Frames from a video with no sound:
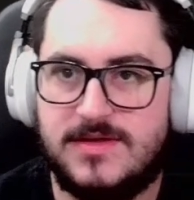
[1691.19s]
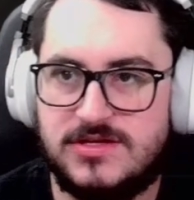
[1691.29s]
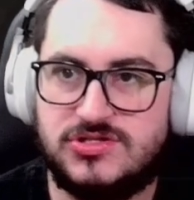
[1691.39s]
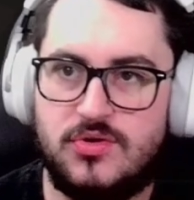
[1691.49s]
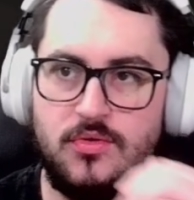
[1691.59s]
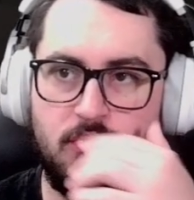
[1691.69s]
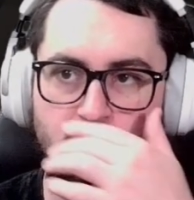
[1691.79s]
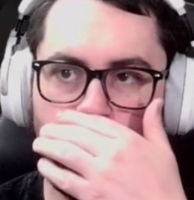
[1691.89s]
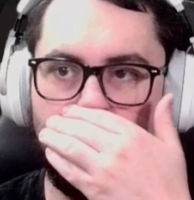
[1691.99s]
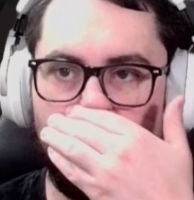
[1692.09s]
So
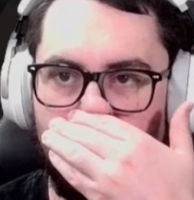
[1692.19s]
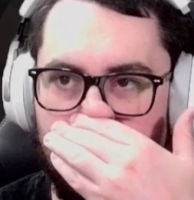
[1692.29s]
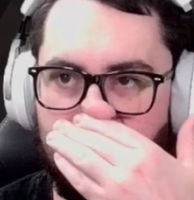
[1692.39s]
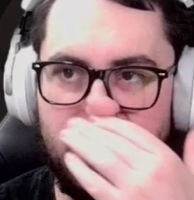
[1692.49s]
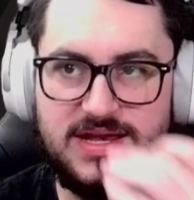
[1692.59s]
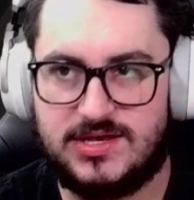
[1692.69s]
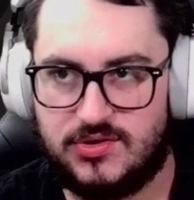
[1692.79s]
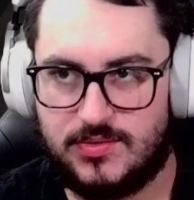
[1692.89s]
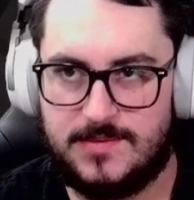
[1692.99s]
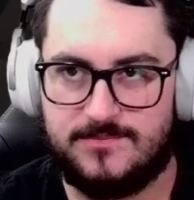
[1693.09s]
one way to do
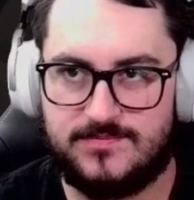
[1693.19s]
it